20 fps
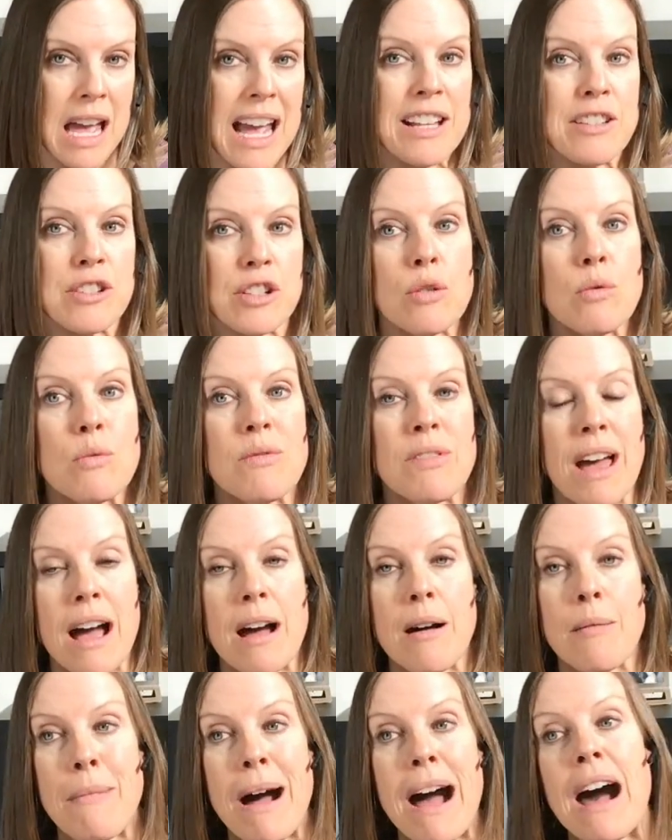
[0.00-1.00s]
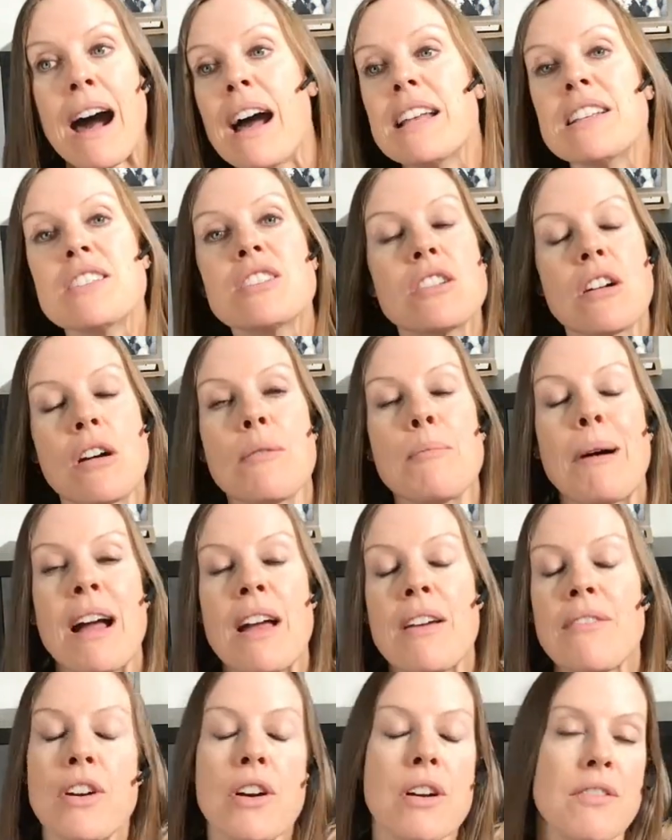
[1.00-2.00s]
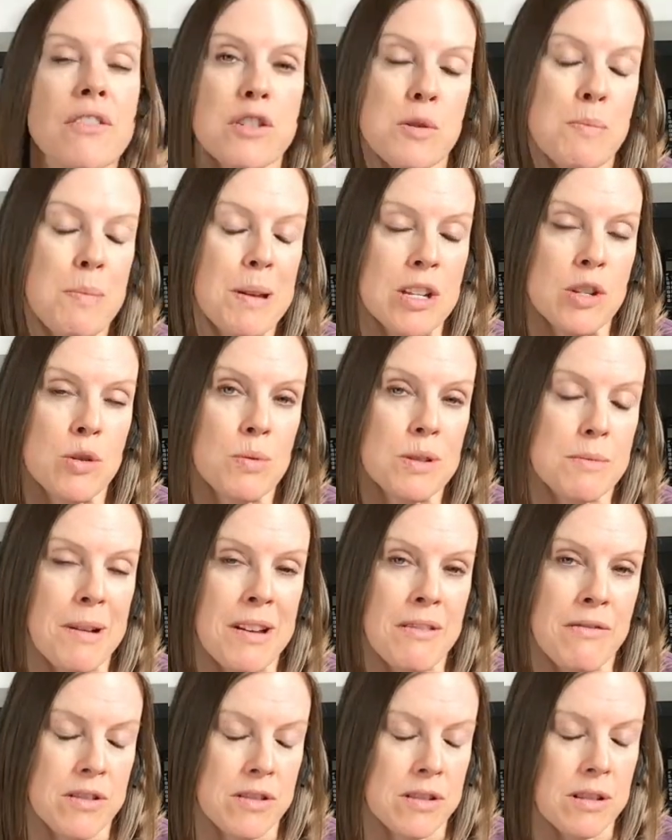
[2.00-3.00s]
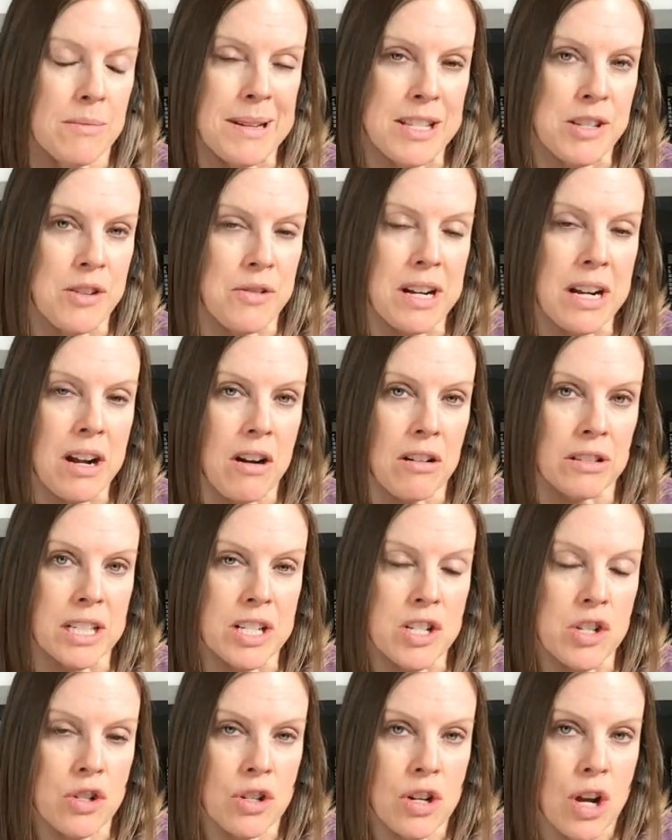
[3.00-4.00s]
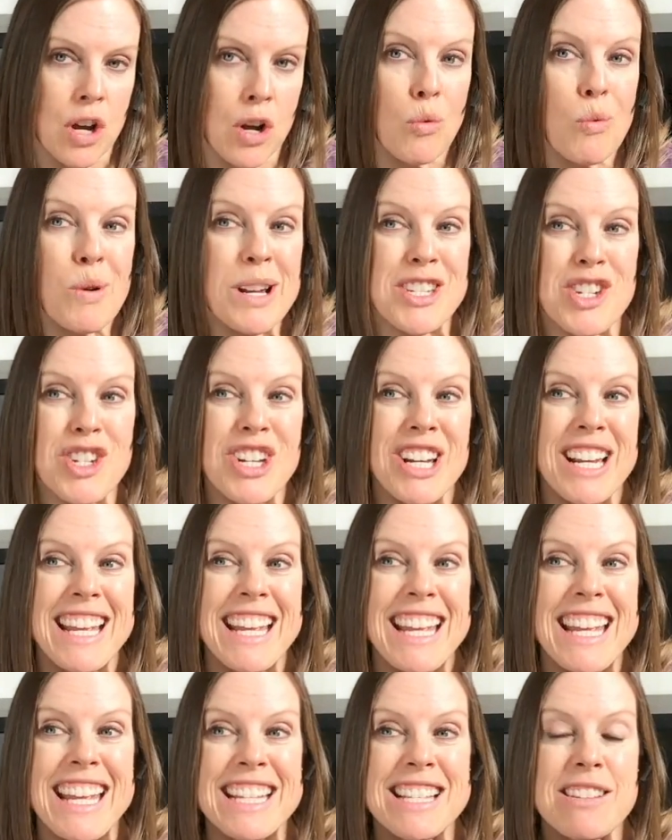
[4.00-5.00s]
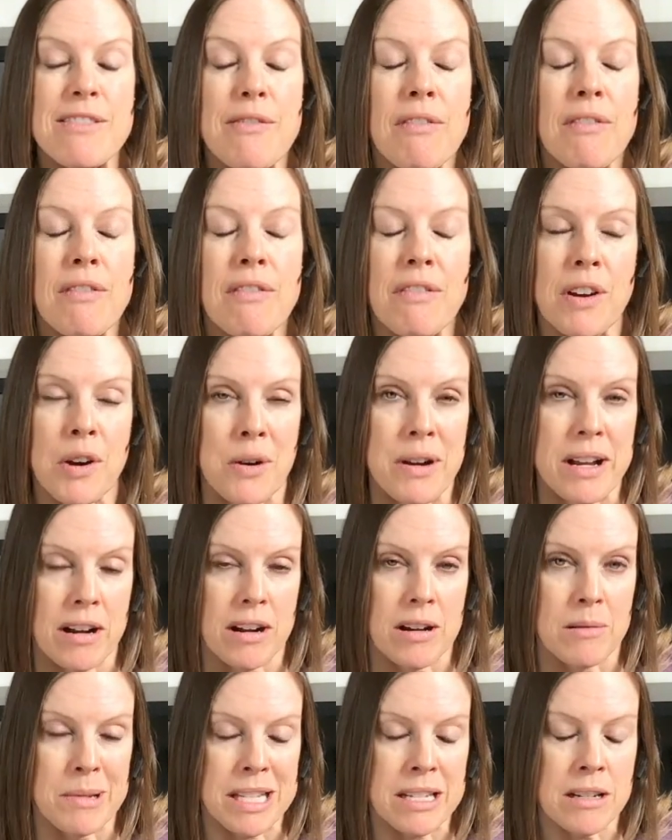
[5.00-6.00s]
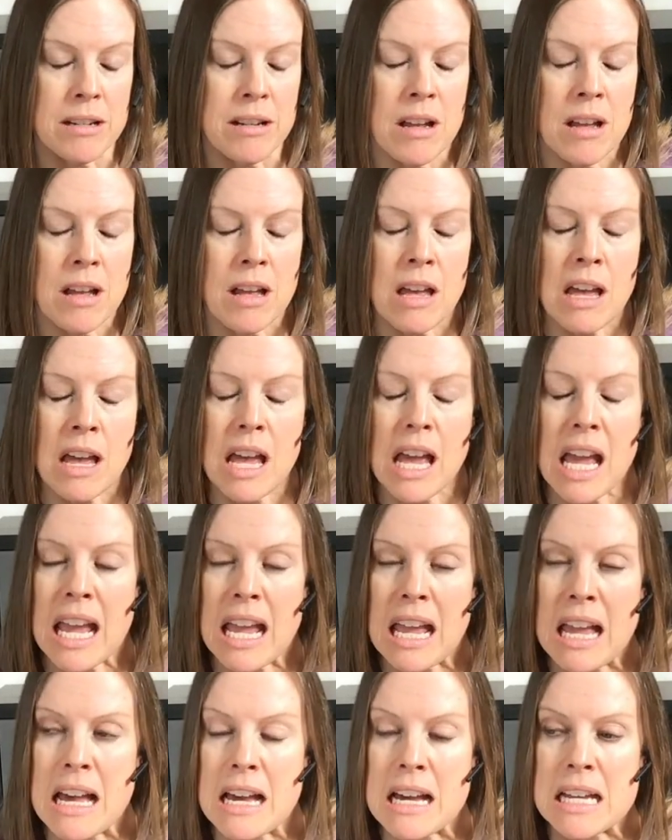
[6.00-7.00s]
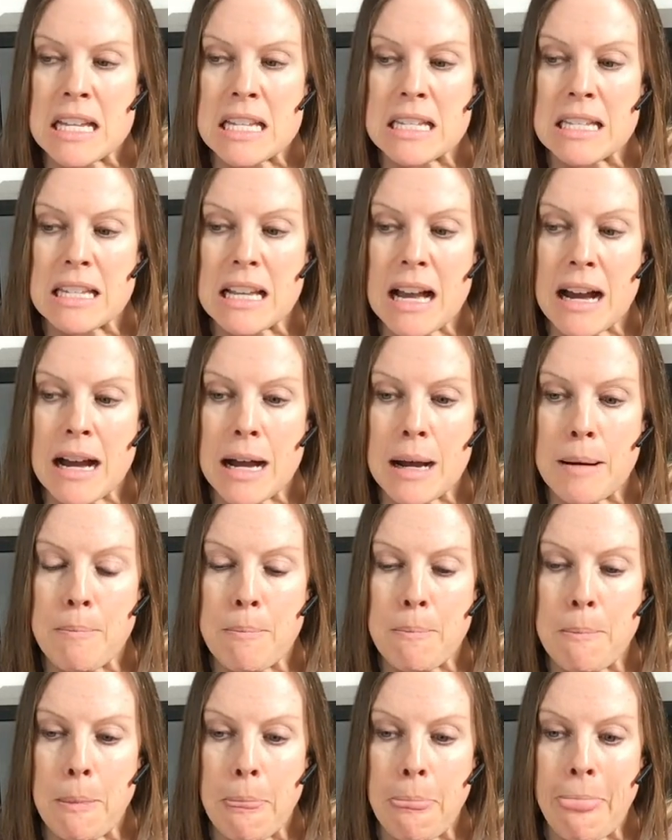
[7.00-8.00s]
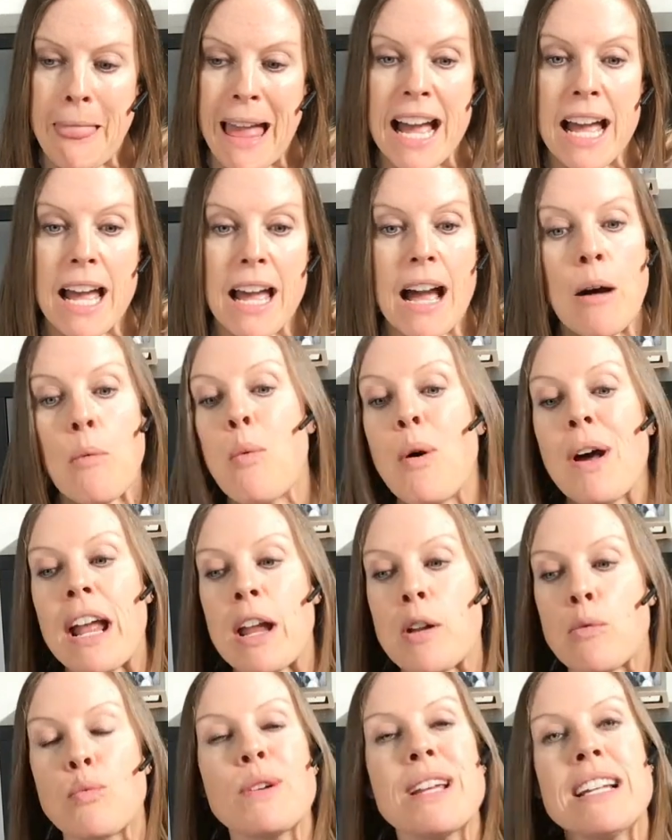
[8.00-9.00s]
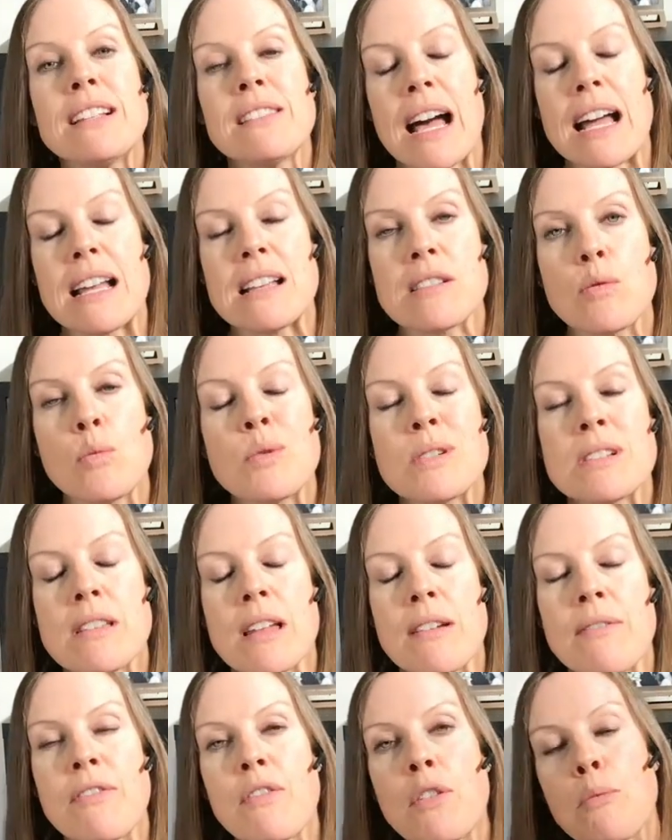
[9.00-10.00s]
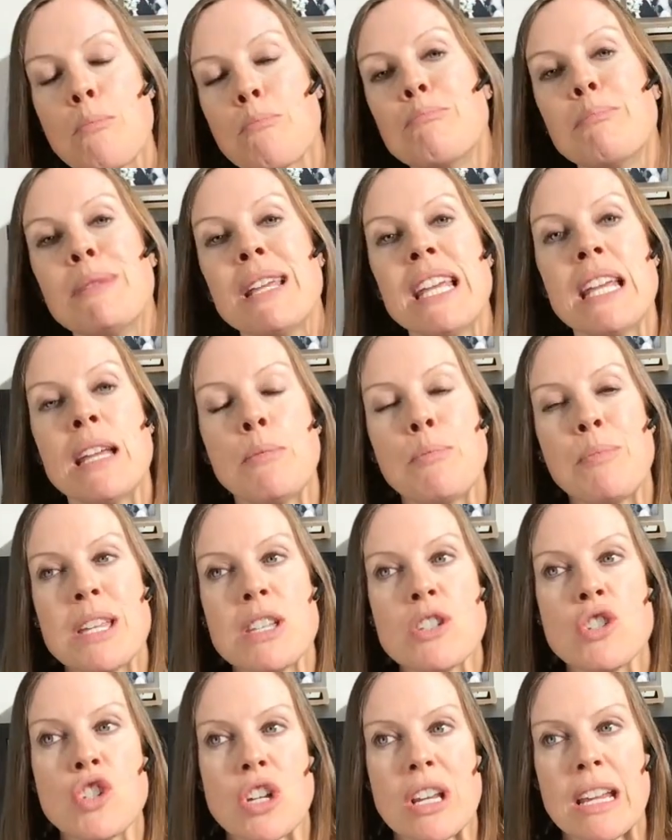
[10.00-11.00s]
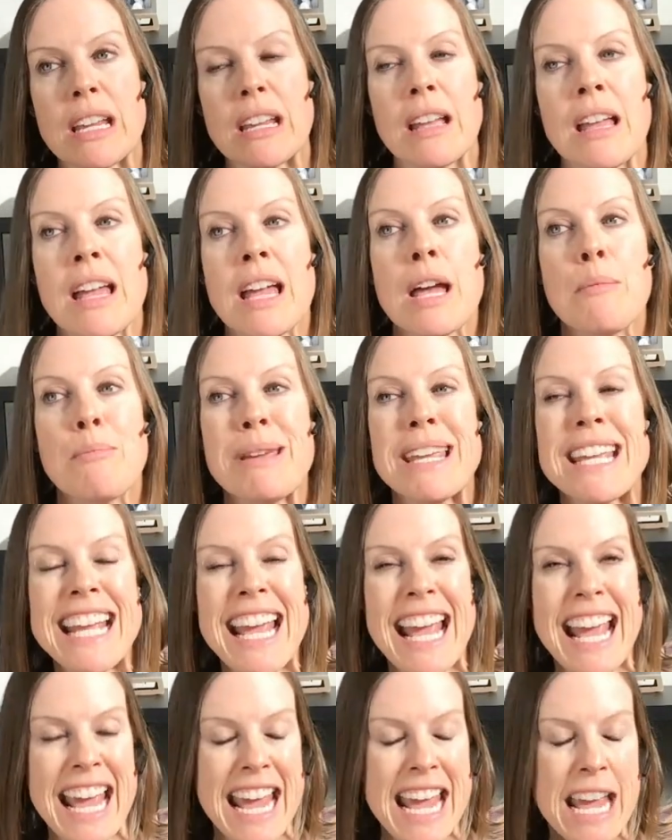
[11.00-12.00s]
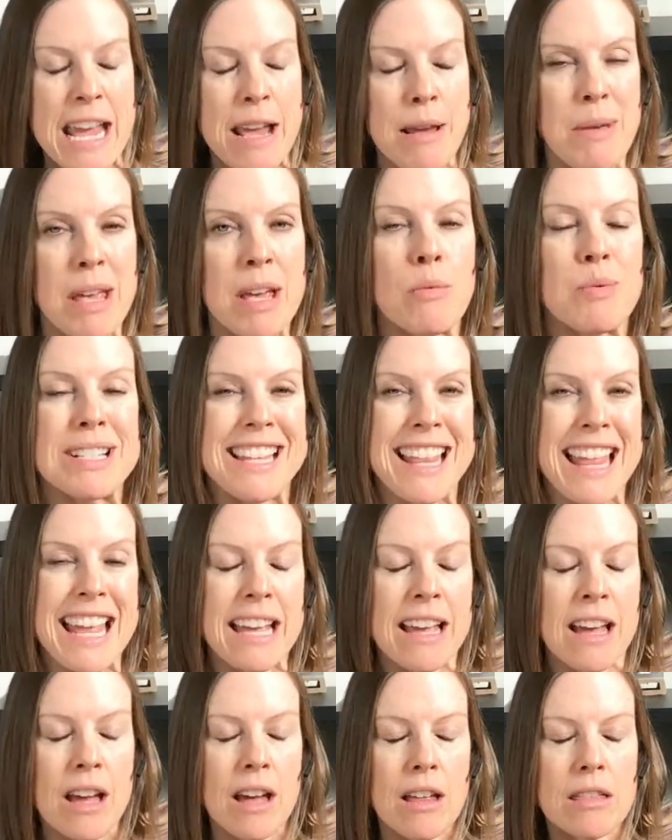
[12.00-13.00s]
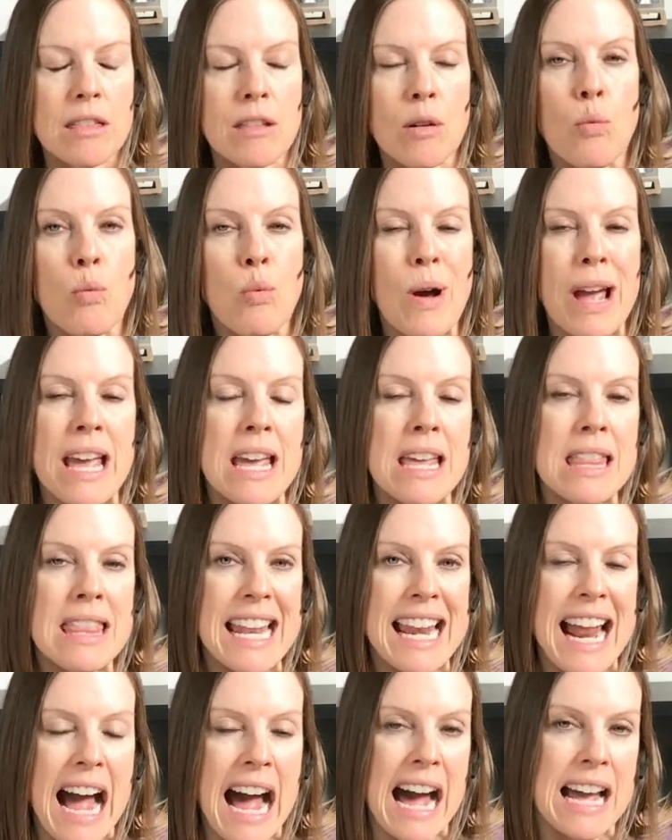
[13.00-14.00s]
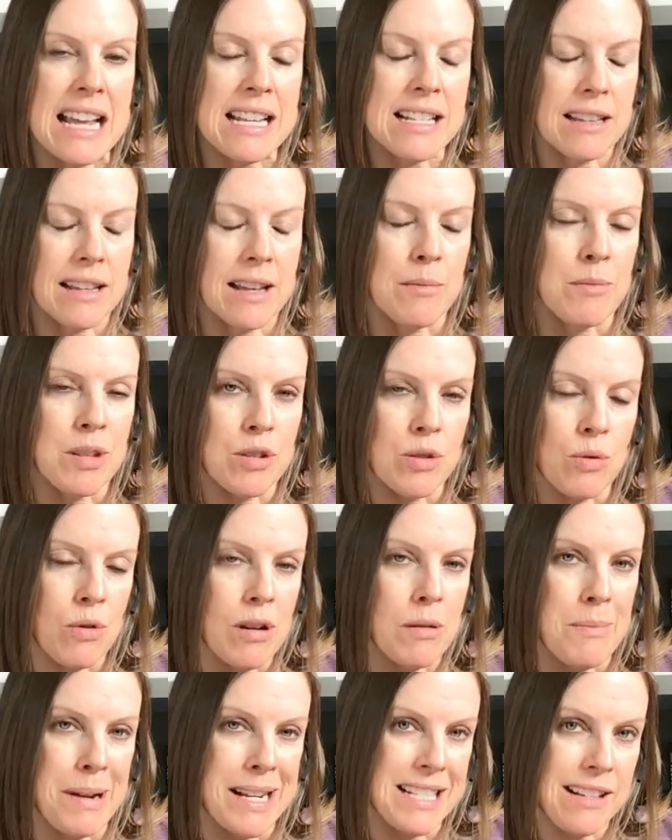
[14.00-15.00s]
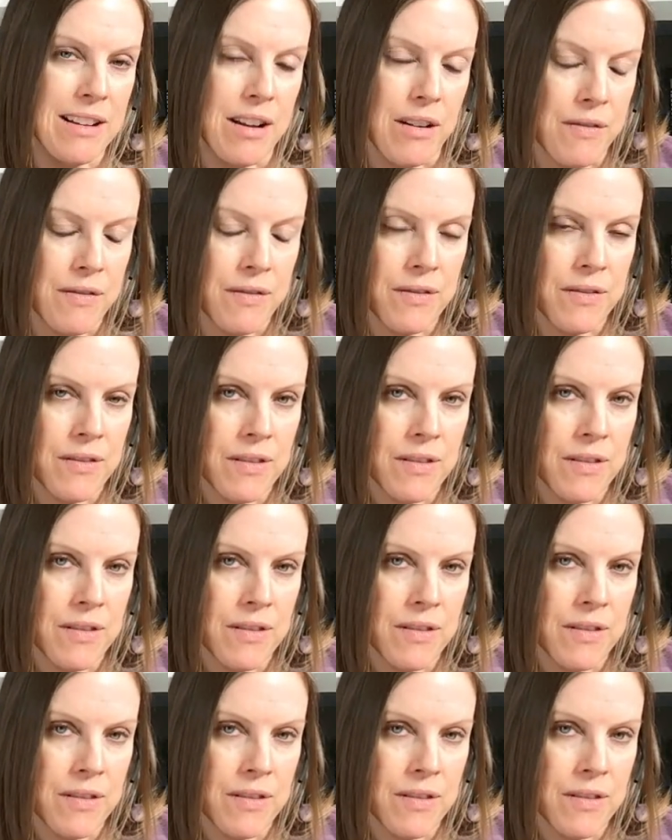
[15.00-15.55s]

And so mm-hmm. that I start my very first binge was my first semester in college, which is very common. And um, I, uh, what I realized was that for me, binging became it was like the way that I slammed the door on myself.